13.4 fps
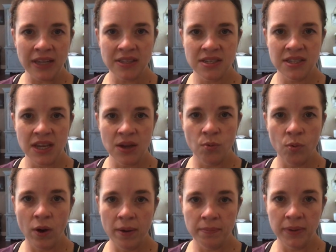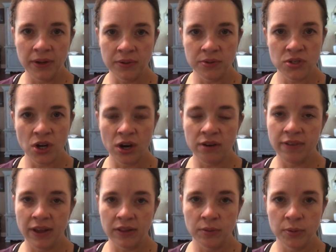and see what meals are
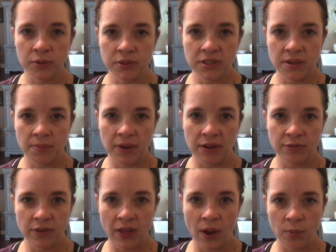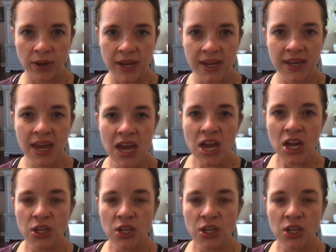available to me for that week.